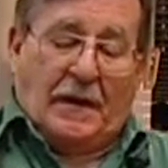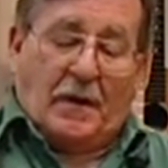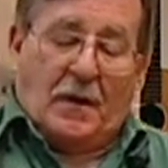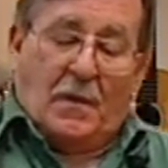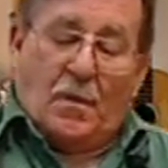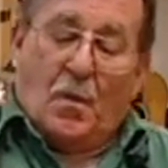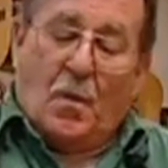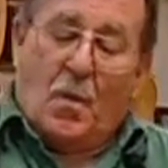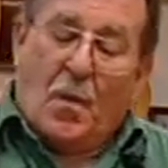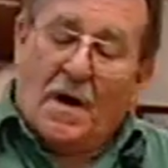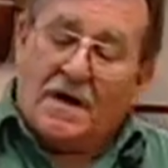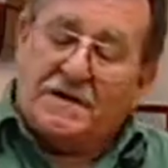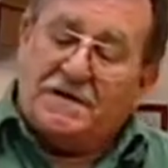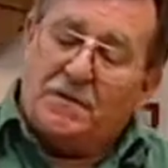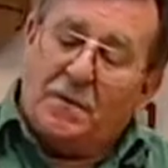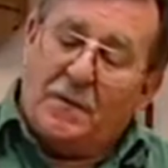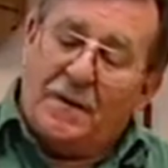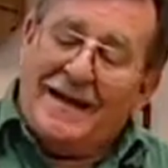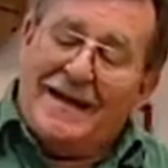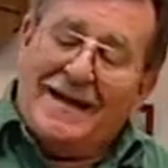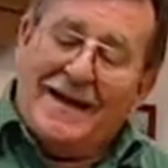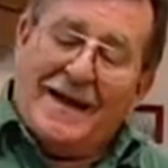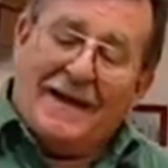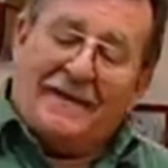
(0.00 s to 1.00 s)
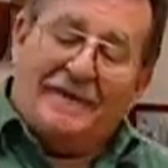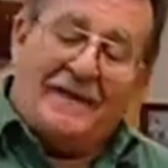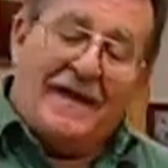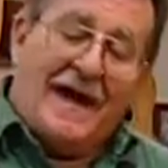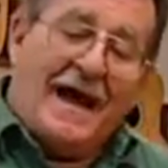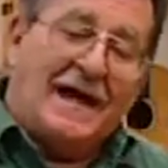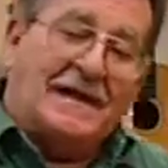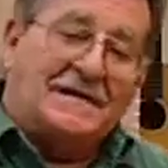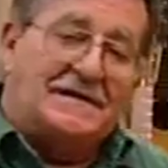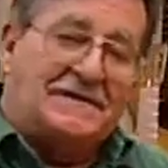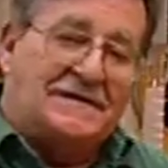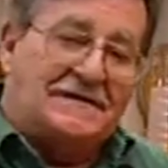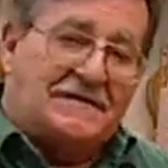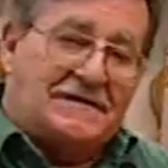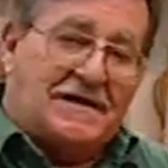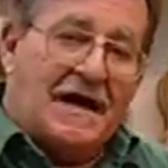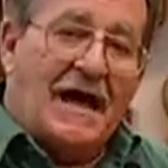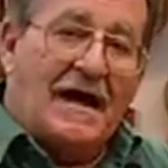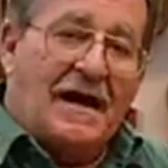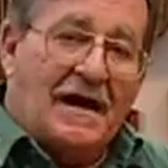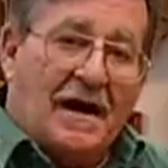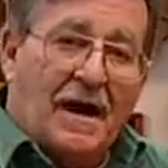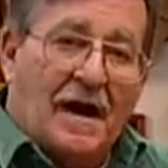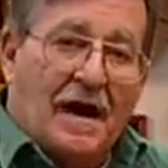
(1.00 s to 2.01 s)
Once we get that
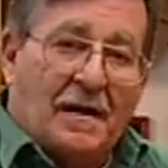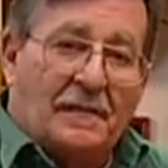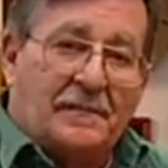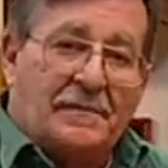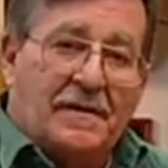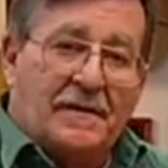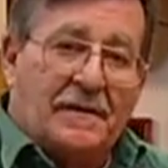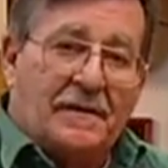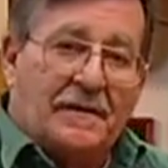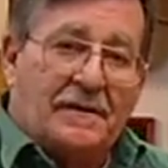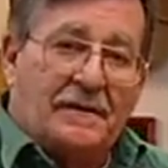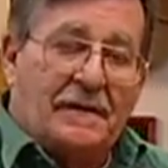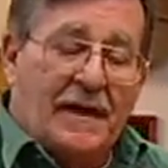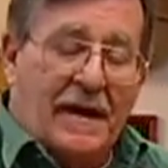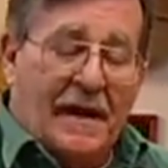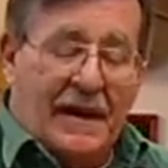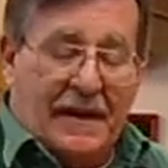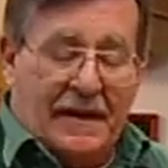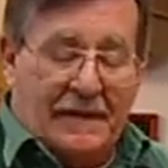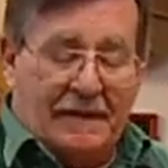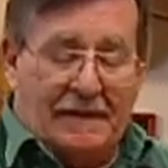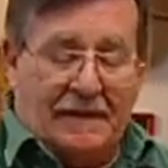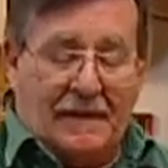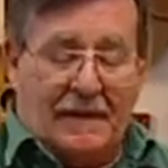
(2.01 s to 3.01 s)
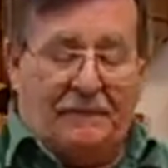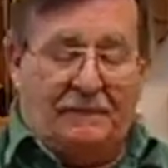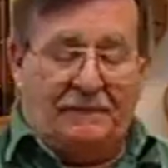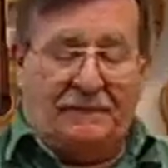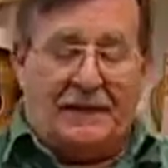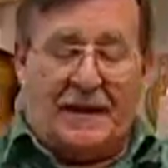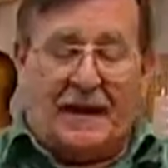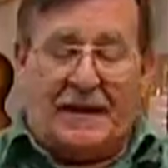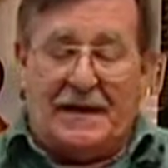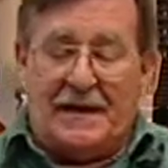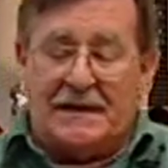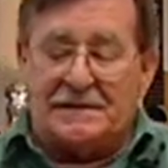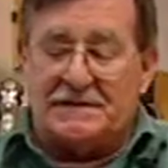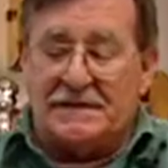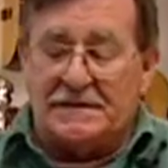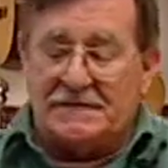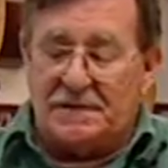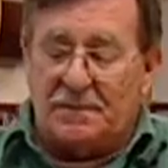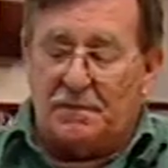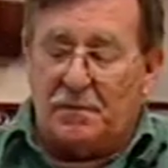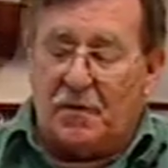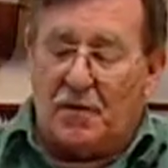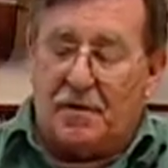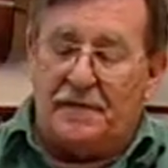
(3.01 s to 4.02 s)
set up, and I guess it's
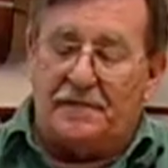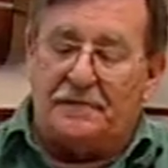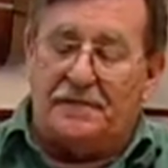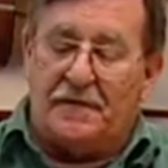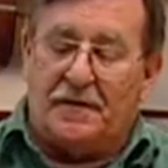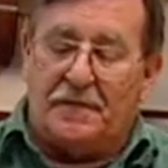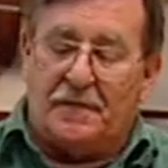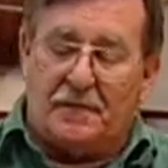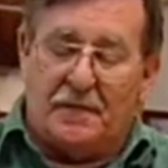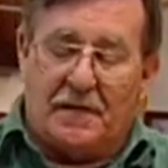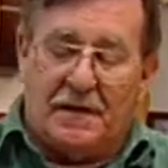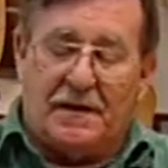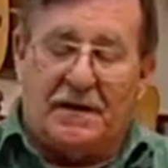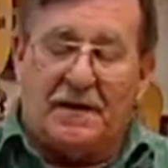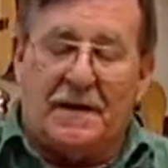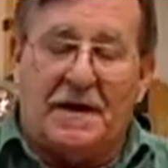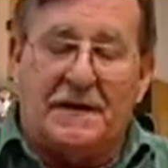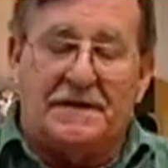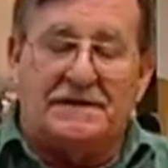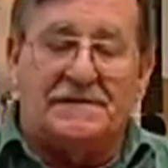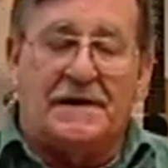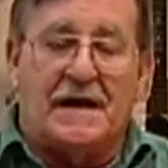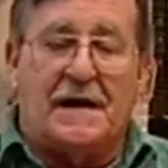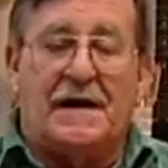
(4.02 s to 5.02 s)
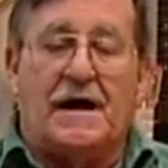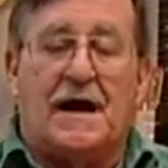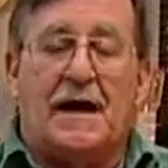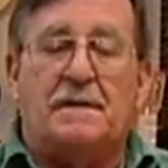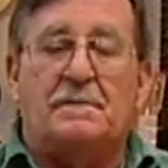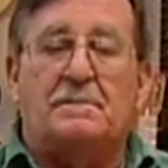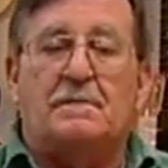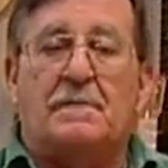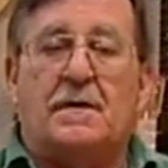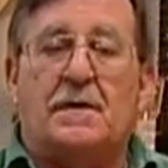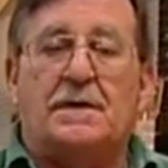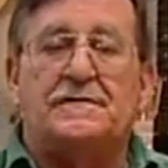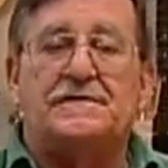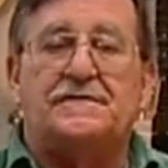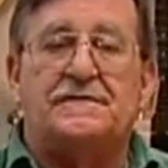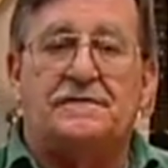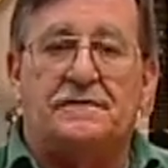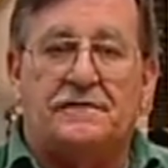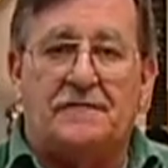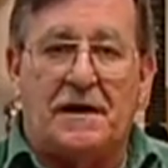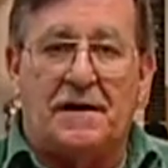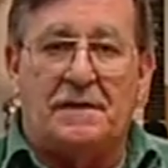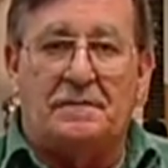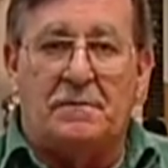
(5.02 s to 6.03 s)
important for you to realize that on
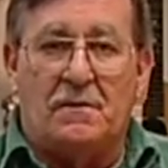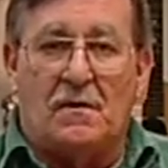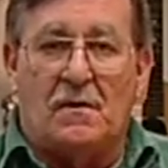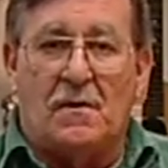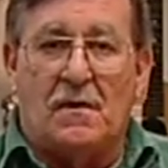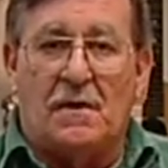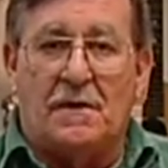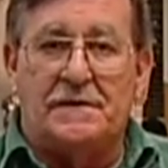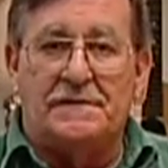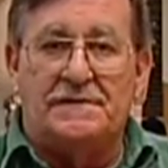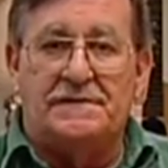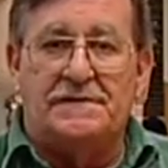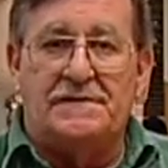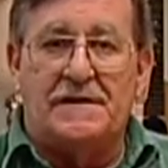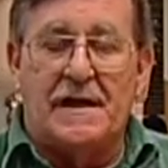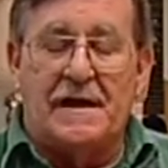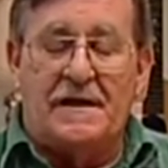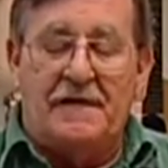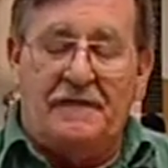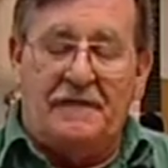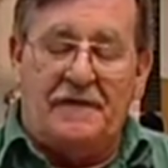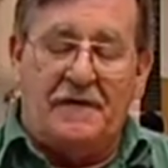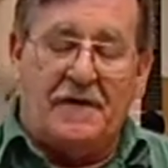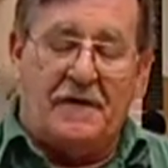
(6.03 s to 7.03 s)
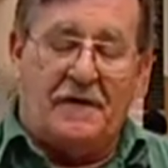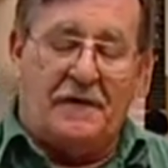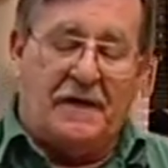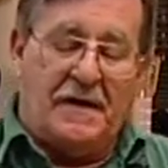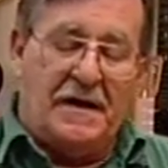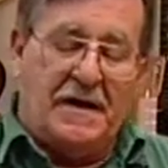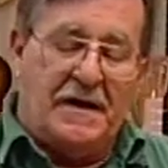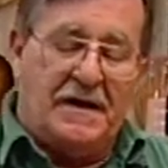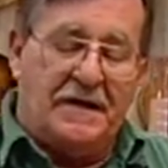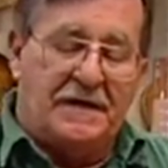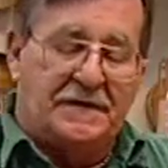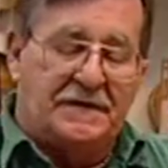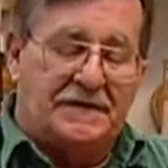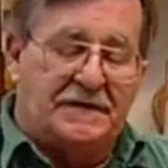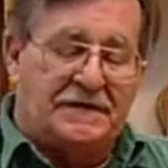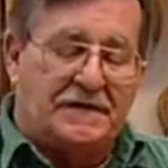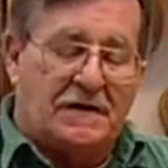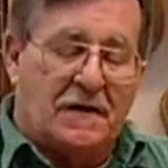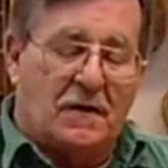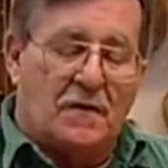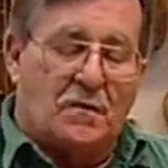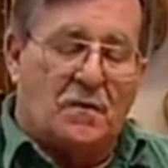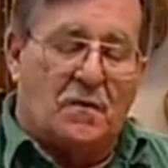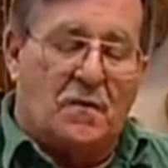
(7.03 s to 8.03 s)
most fretboards, there is
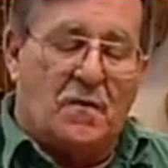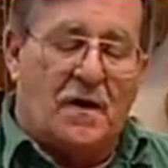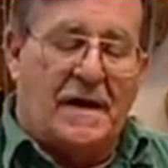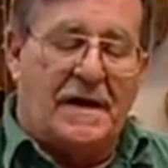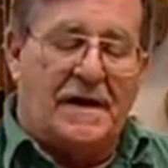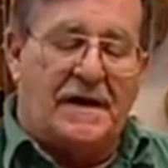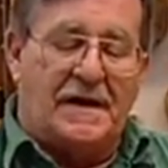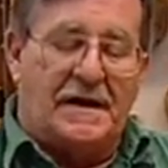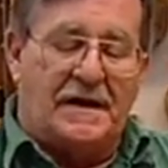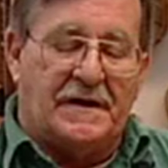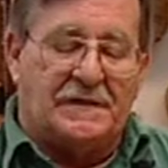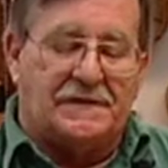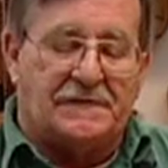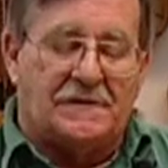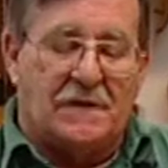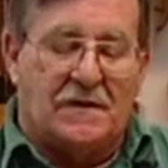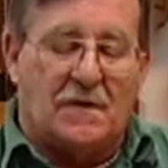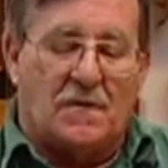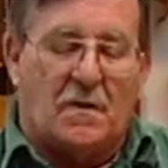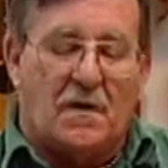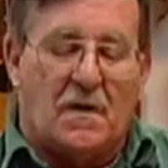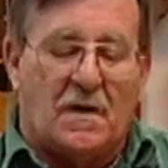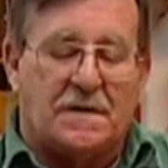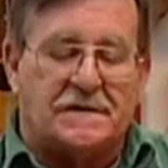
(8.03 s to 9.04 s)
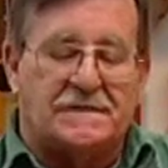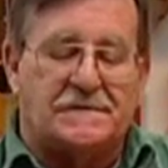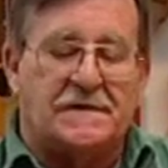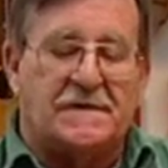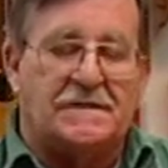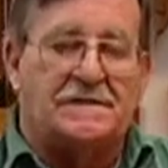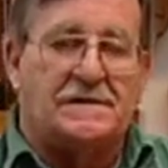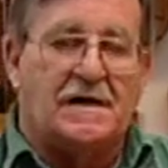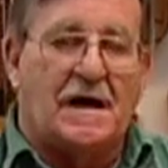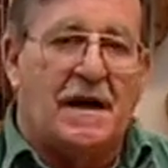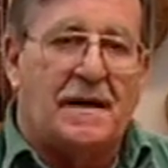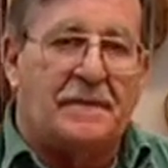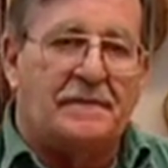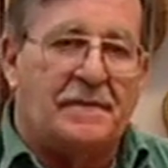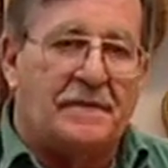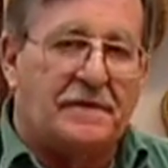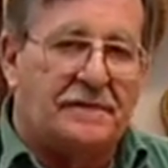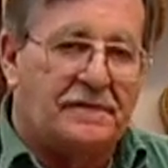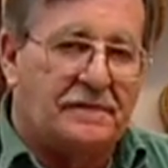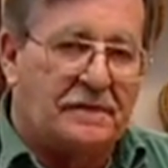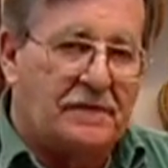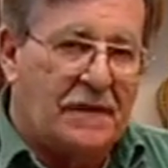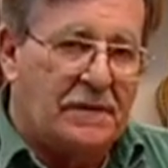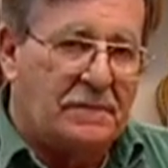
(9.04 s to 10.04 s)
a radius across the top of
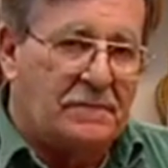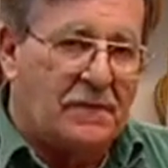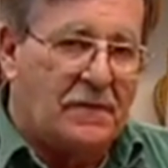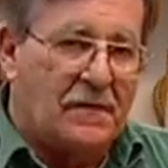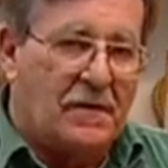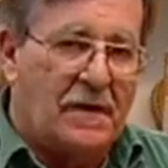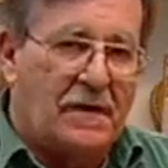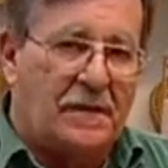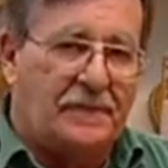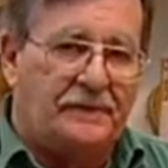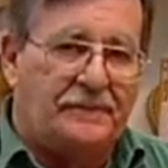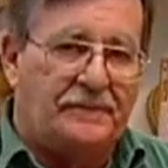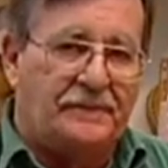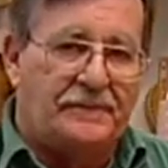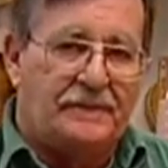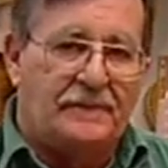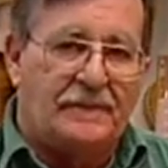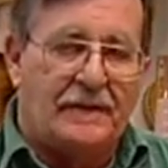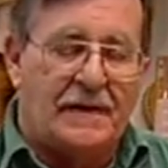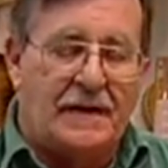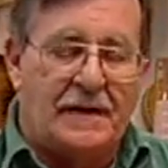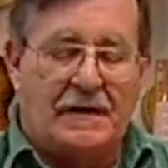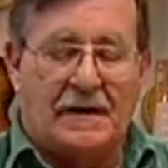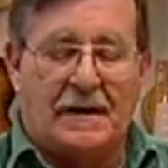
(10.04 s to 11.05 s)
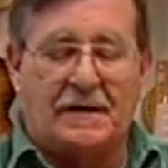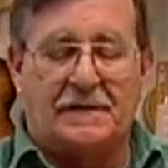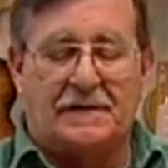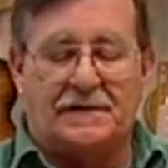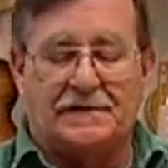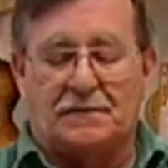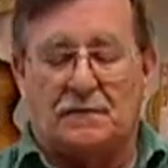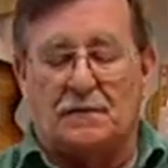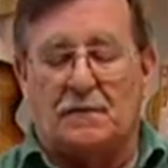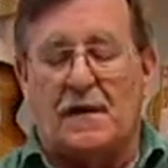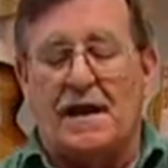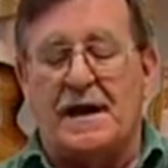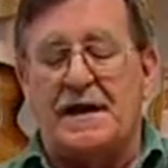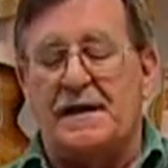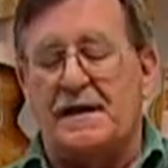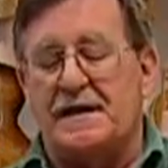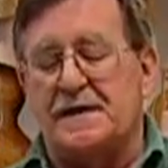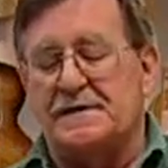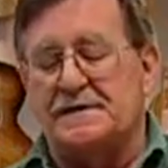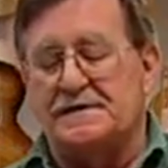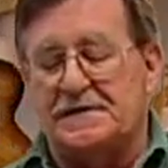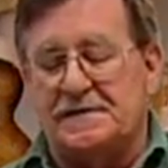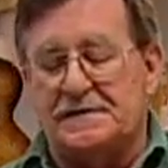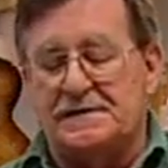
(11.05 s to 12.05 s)
the fretboard. Now this
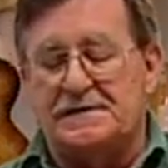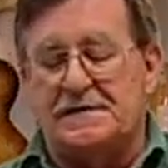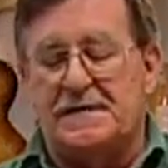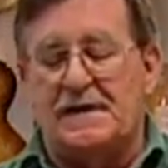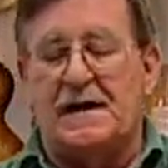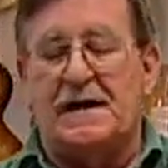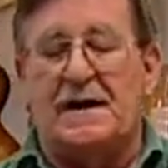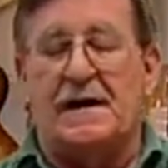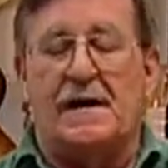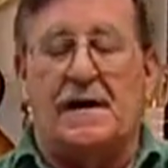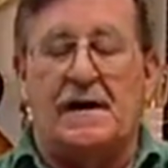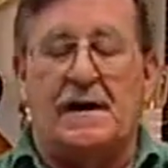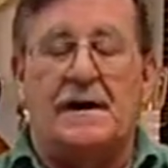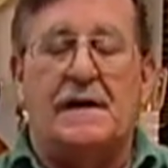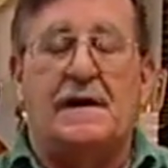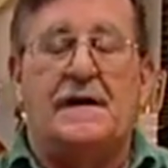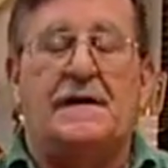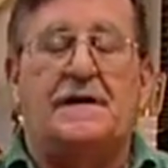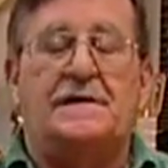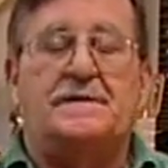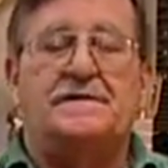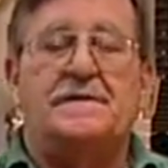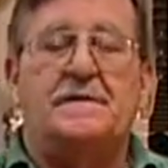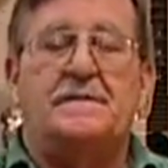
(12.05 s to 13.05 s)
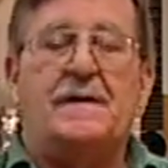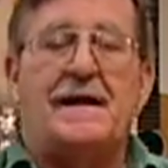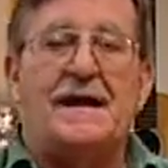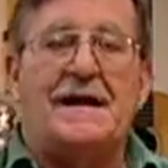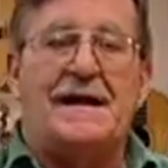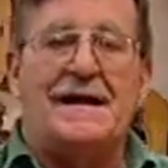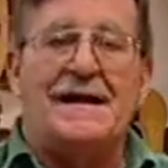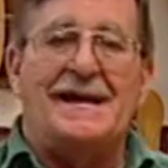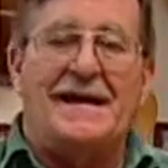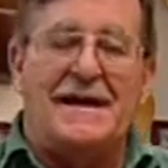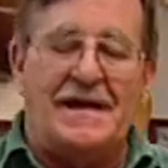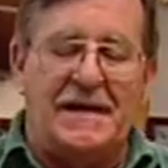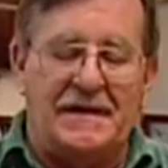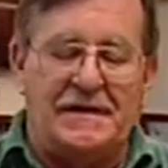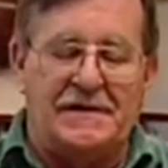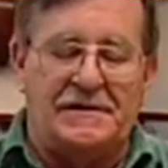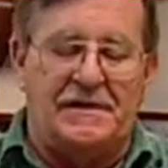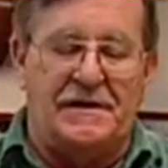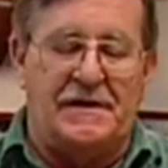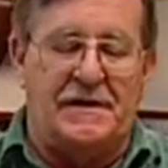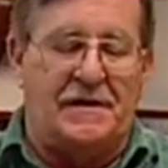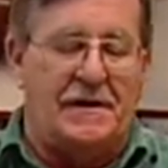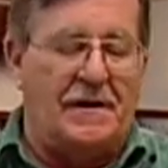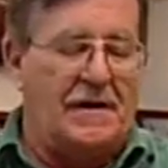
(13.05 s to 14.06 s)
radius is there to make it
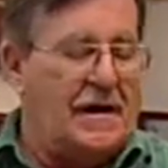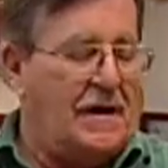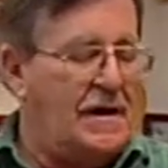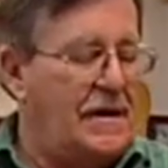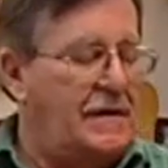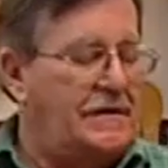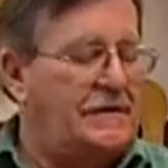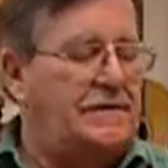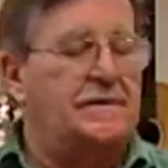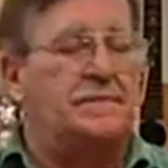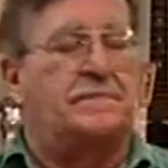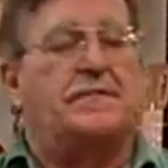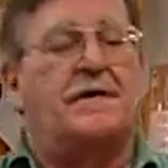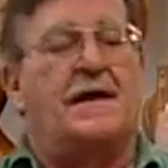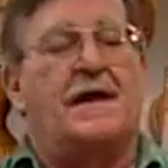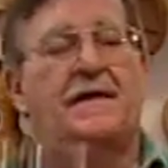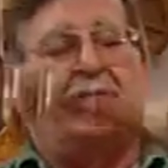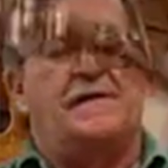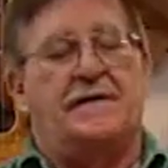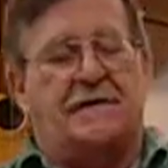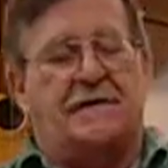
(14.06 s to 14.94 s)
easier to play the